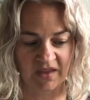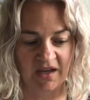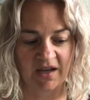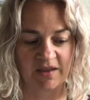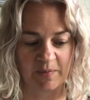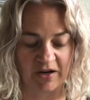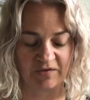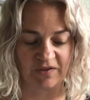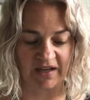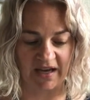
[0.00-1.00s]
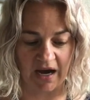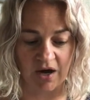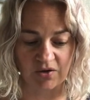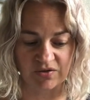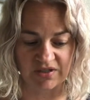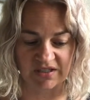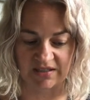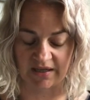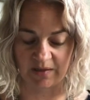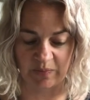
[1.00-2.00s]
And the butterfly house is
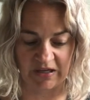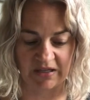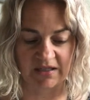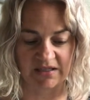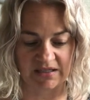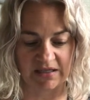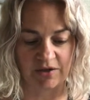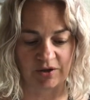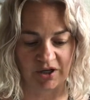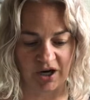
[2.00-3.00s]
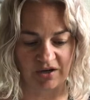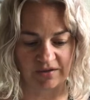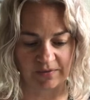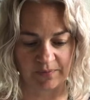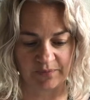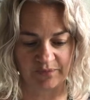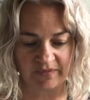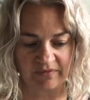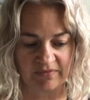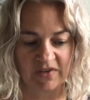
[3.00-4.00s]
like being in a secret garden.
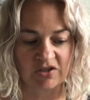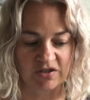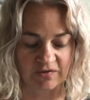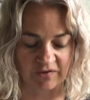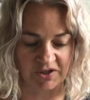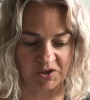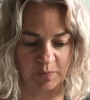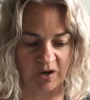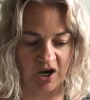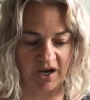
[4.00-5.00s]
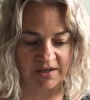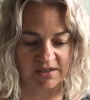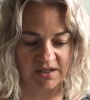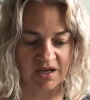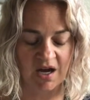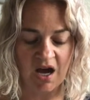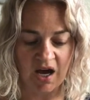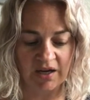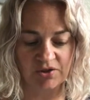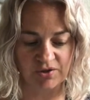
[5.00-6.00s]
There's a fish pond,
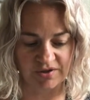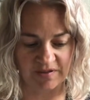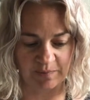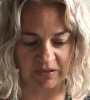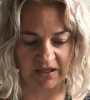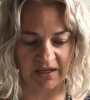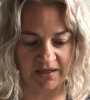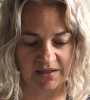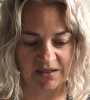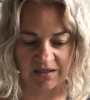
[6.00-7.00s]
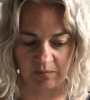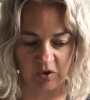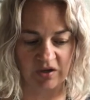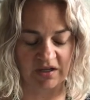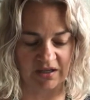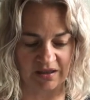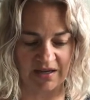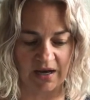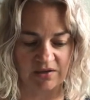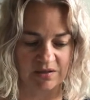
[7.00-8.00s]
hundreds of plants, and more than
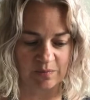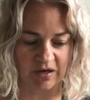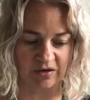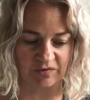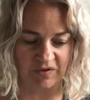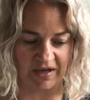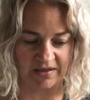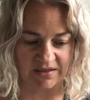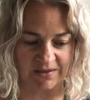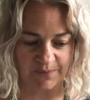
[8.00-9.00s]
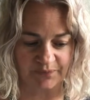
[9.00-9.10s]
1,000 butterflies.